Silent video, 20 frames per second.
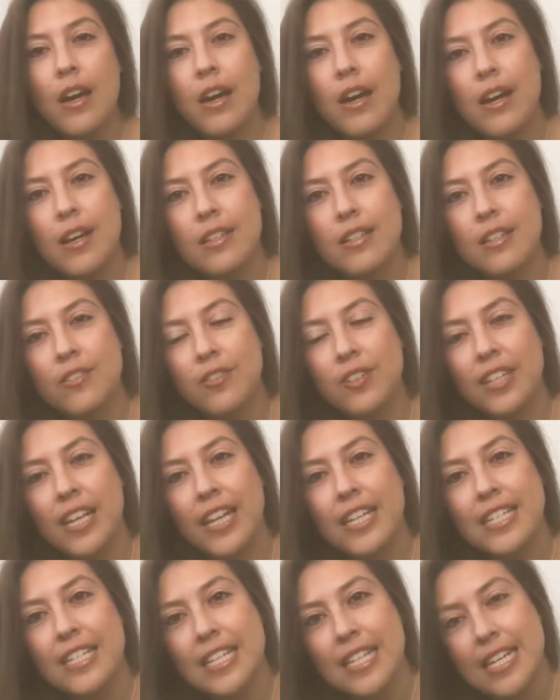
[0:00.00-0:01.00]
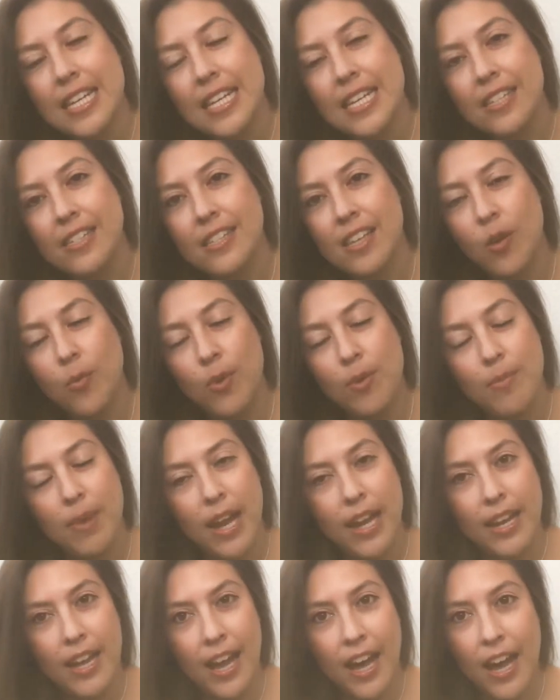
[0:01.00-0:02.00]
different ideas that we
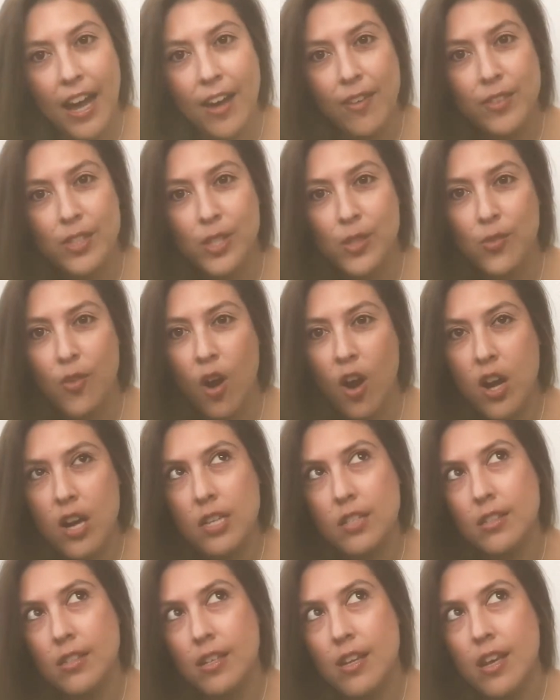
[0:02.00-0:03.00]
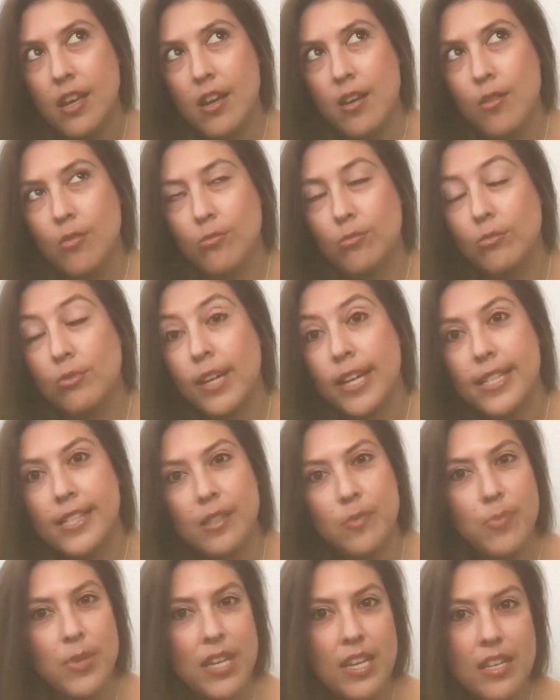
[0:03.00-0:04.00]
might have as far as
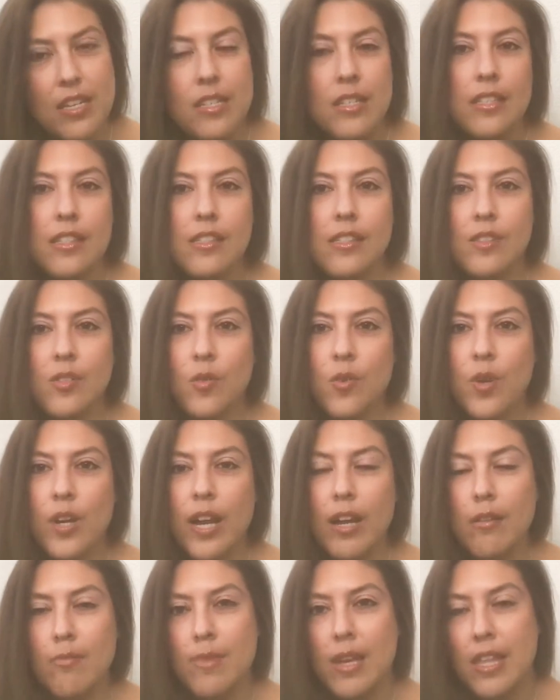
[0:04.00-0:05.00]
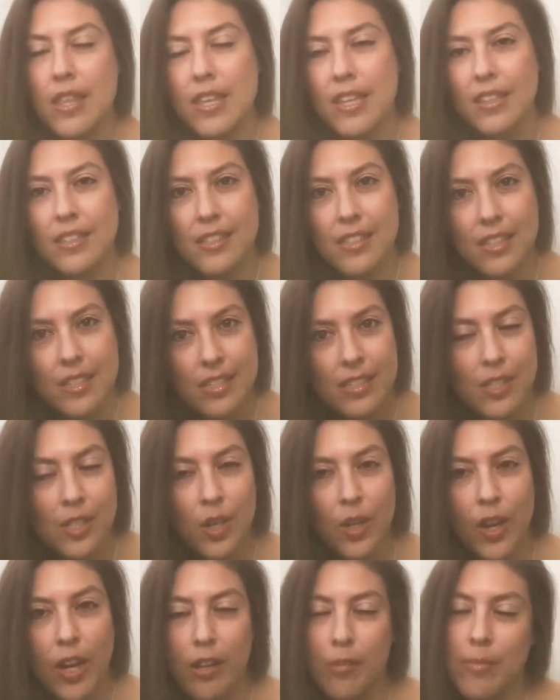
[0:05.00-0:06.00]
recipes or how to make things
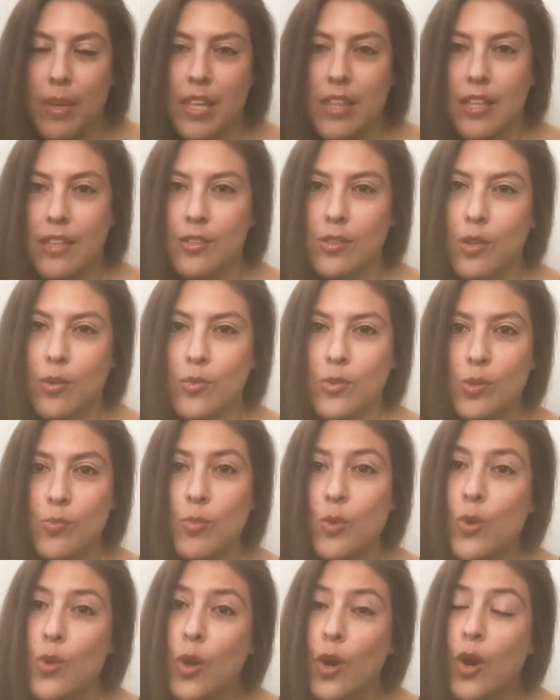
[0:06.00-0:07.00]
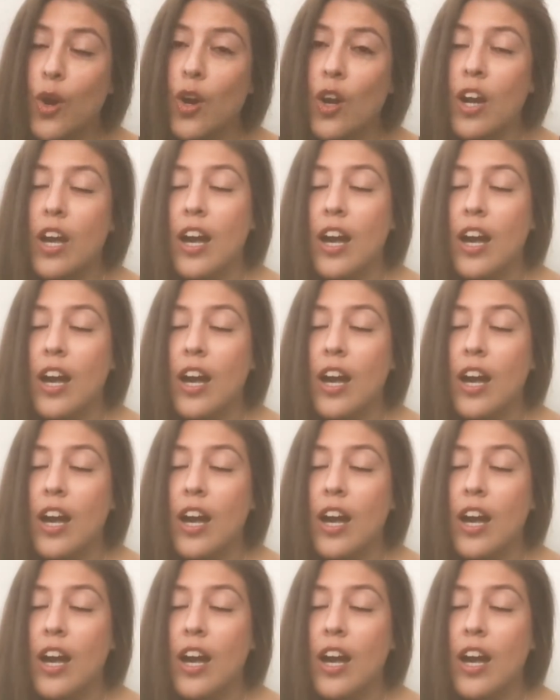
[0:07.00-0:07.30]
easier, how to make things go smoother,